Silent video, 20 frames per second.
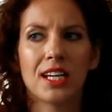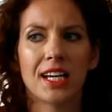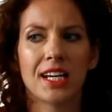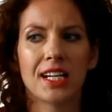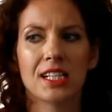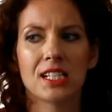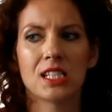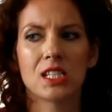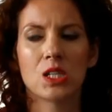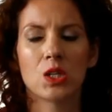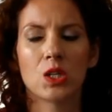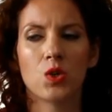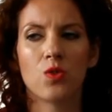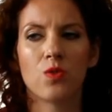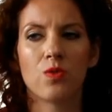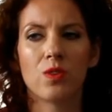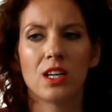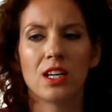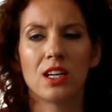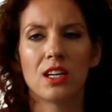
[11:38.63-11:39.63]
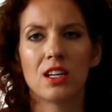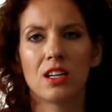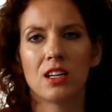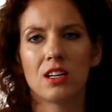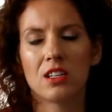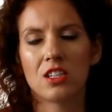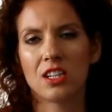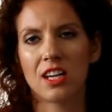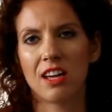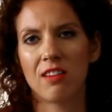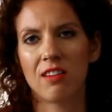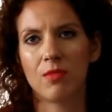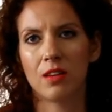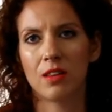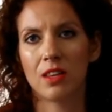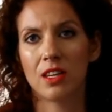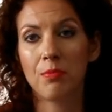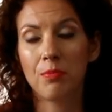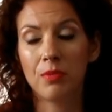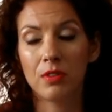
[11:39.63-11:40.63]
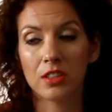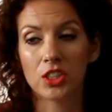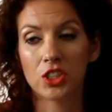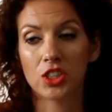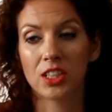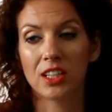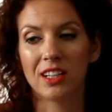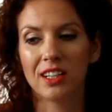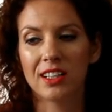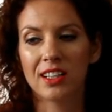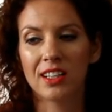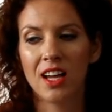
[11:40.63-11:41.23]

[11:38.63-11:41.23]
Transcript: And so she gave me a nipple shield,